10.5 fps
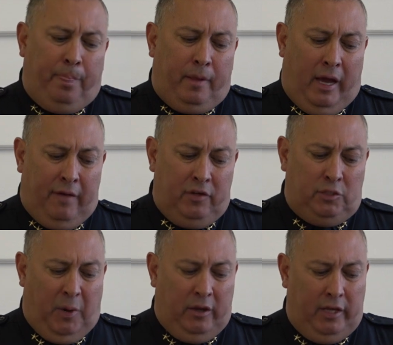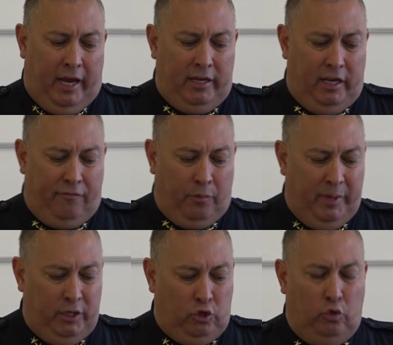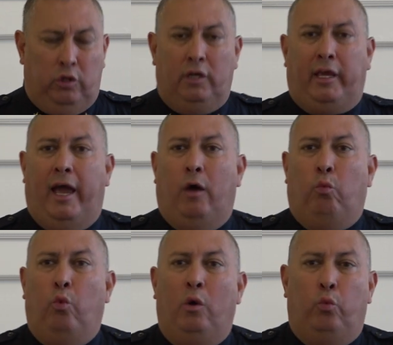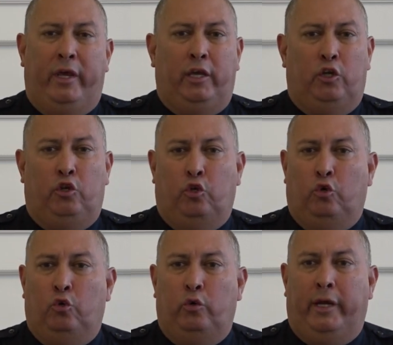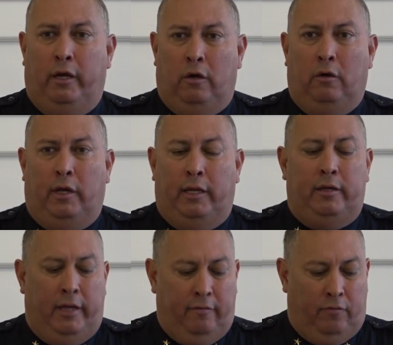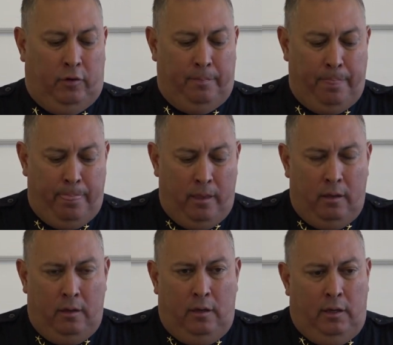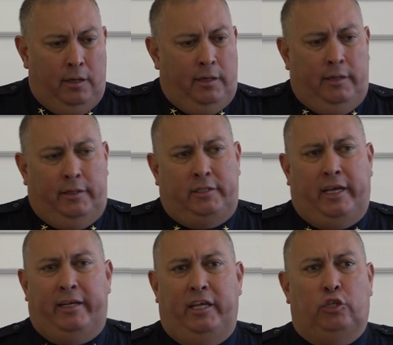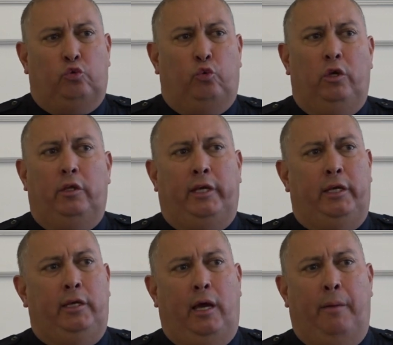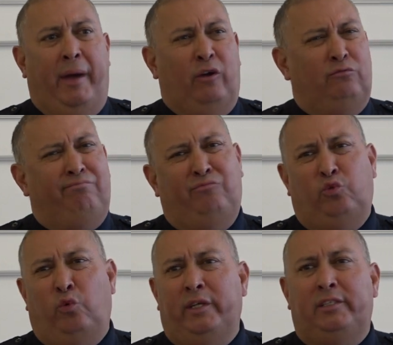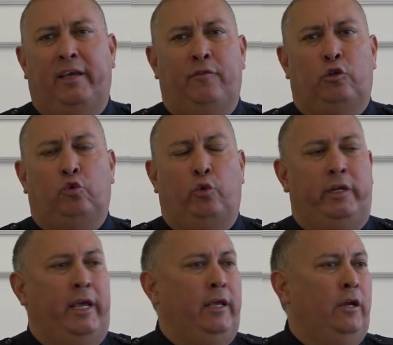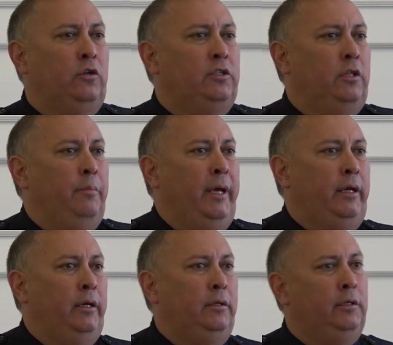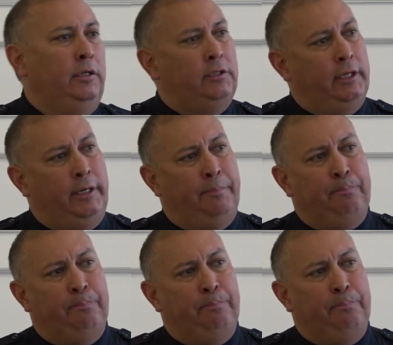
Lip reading: kind of inspired the idea for me to look at what we could do here in Denver. This idea is really about 27 or 28 years in the making. You see,